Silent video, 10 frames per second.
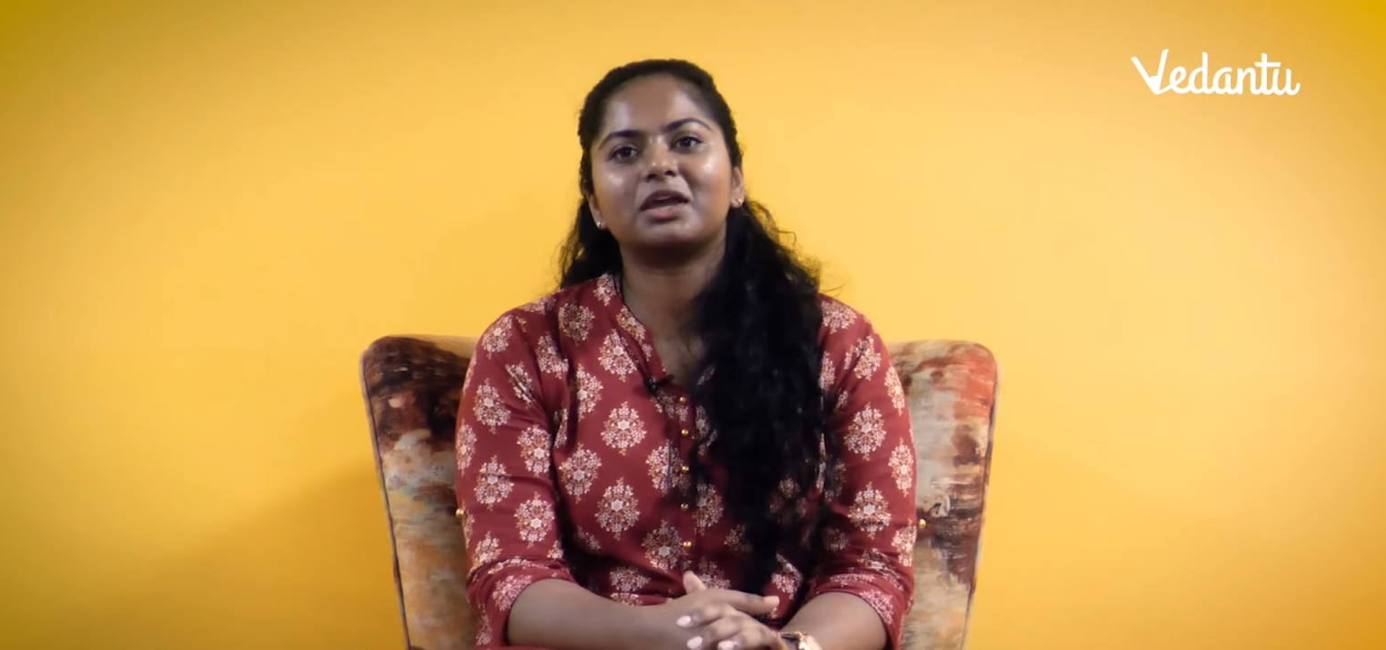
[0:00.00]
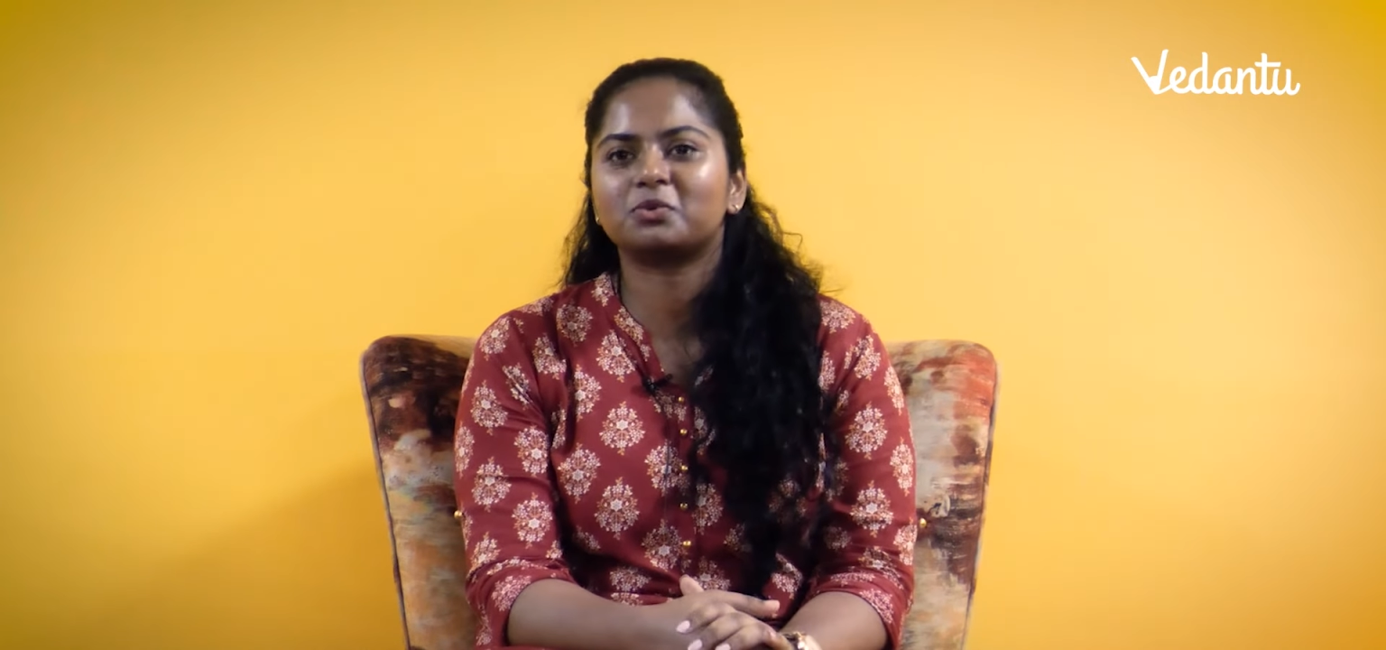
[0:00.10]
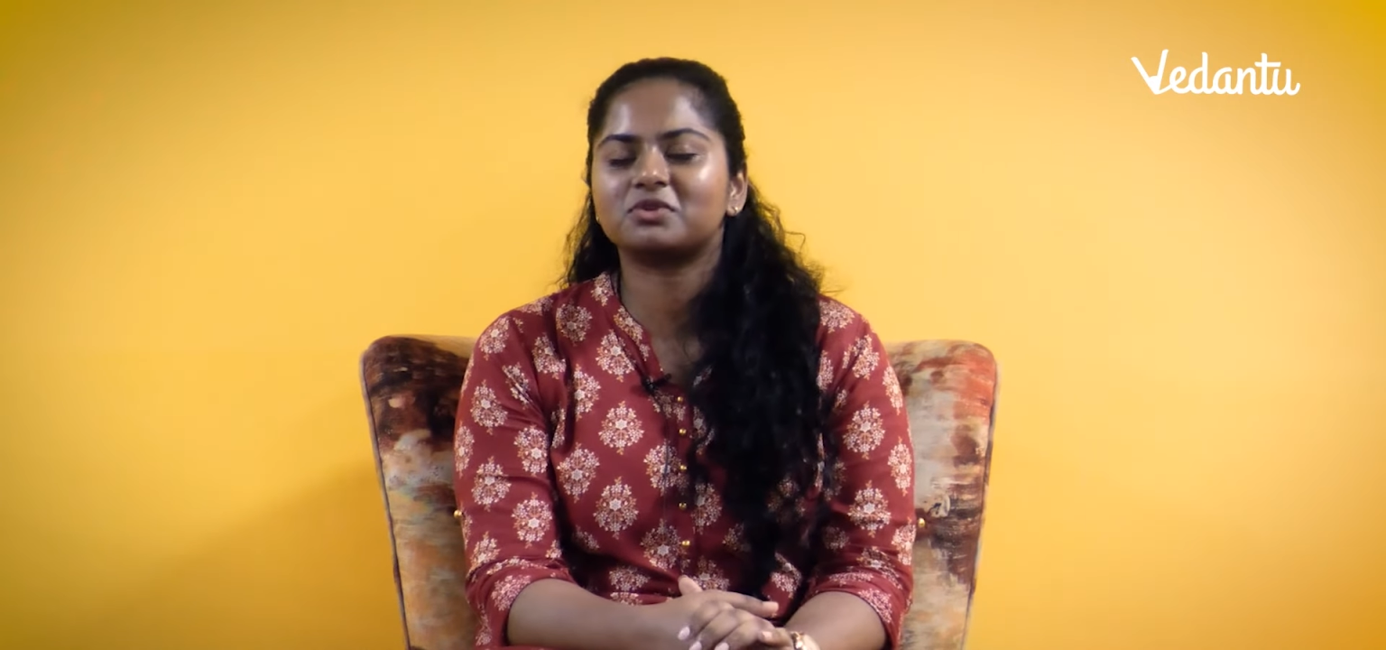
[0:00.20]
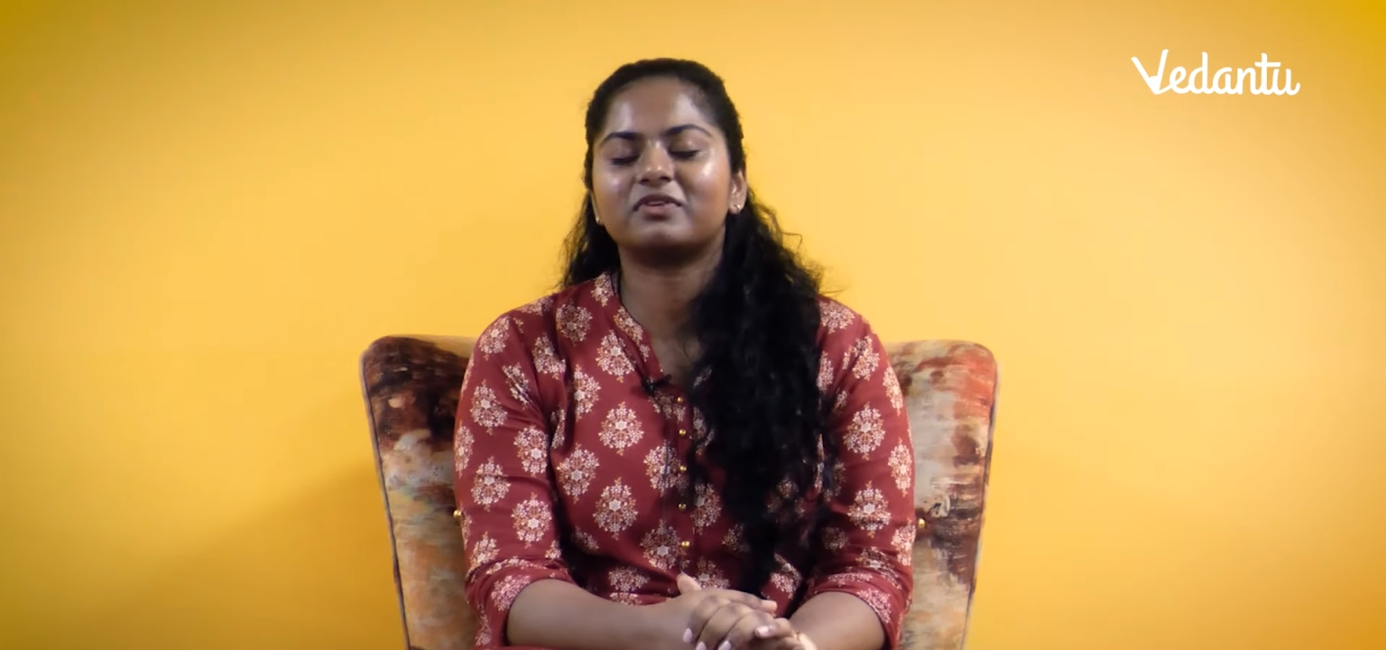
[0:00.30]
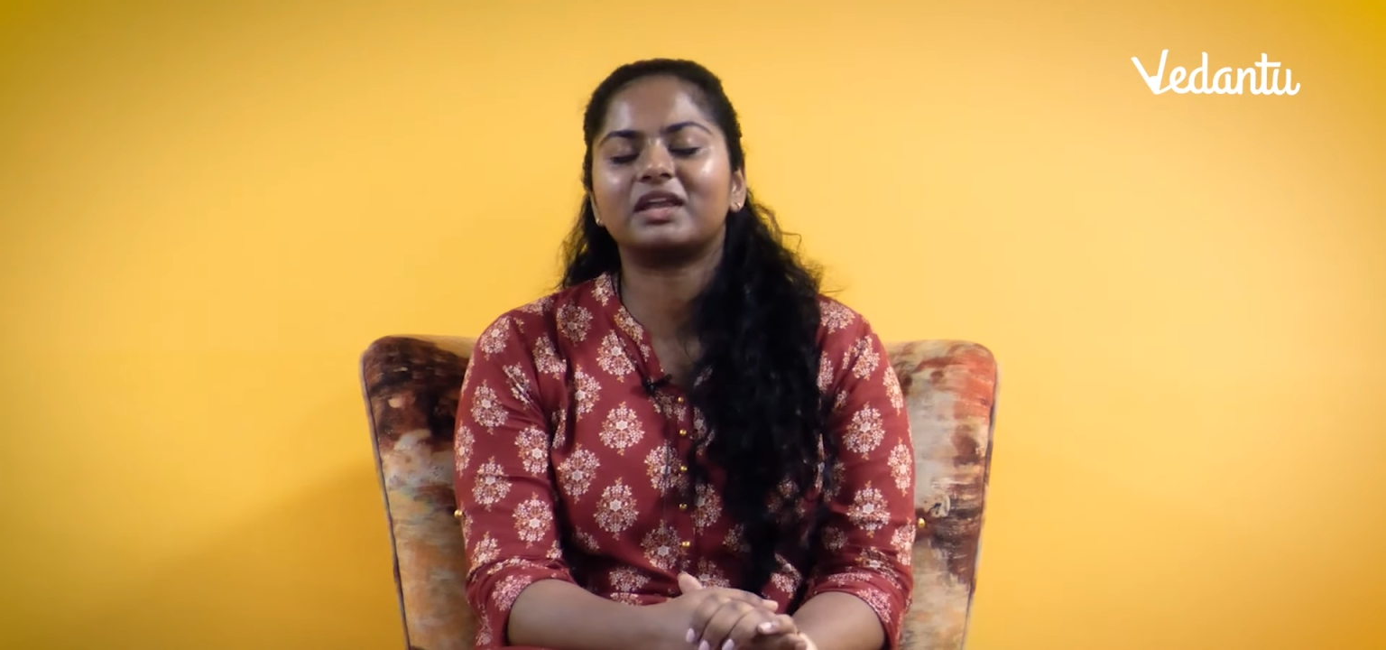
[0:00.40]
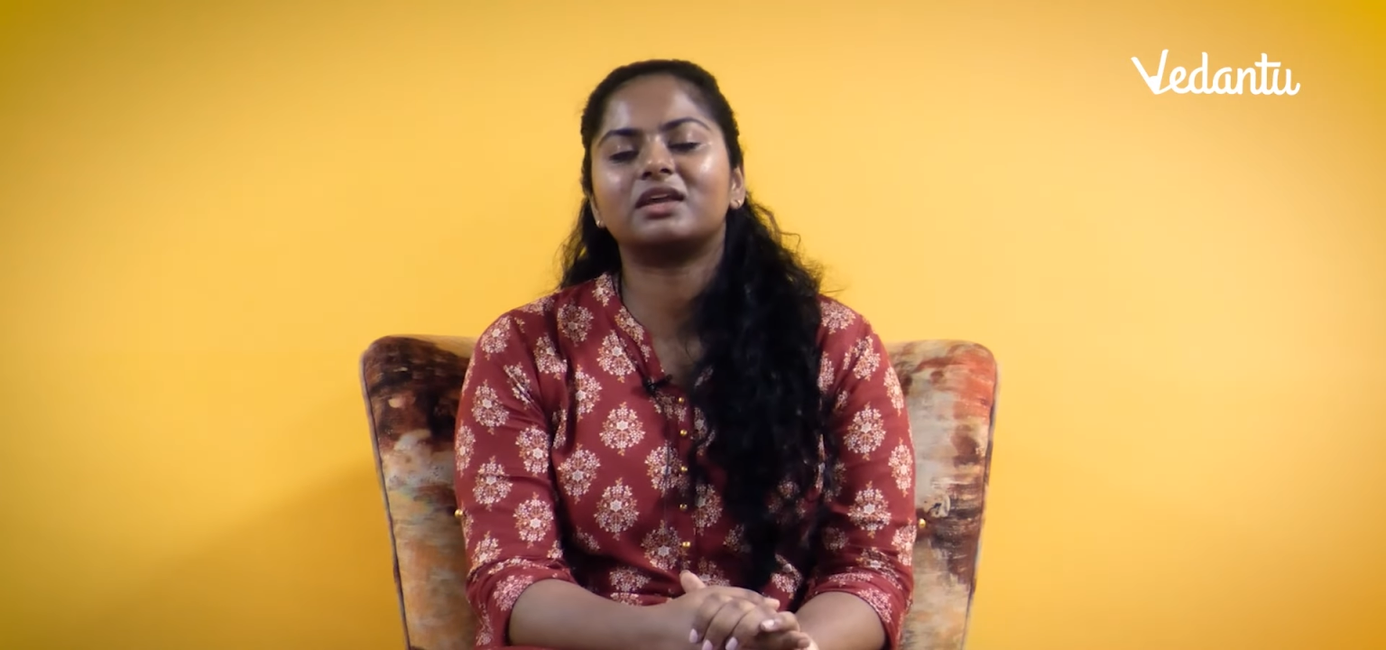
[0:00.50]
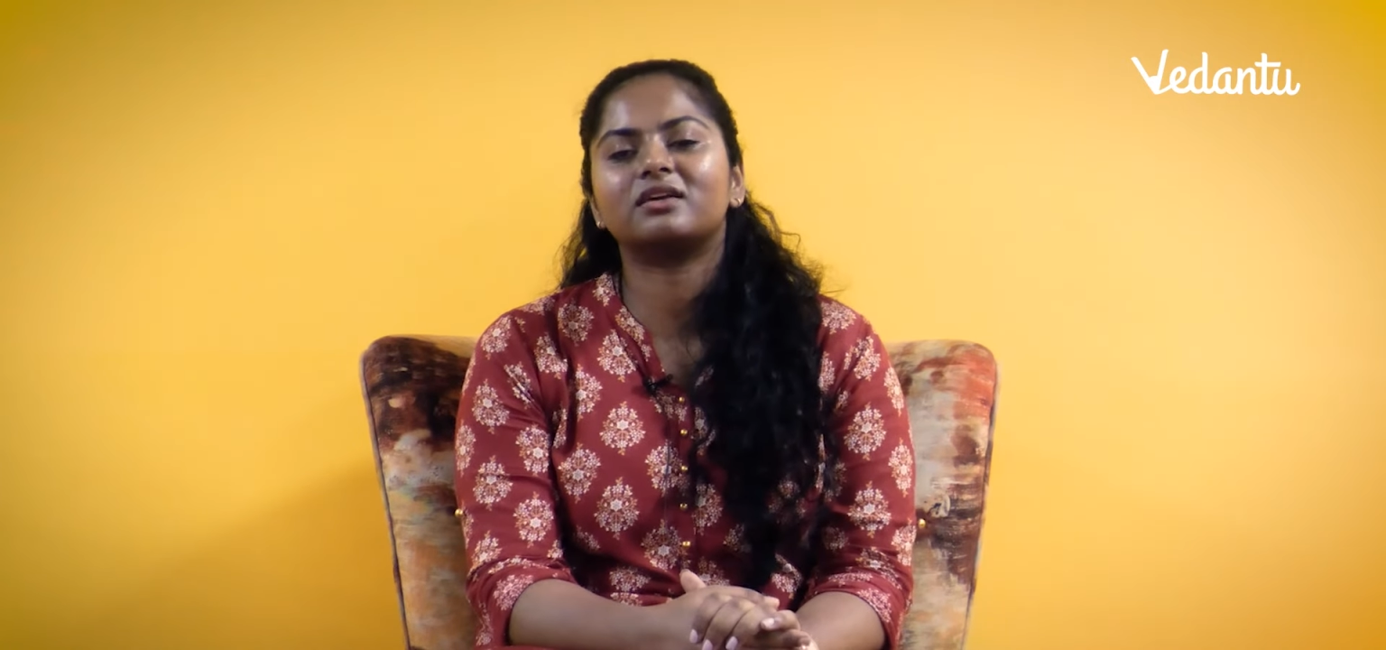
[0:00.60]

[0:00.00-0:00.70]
it was very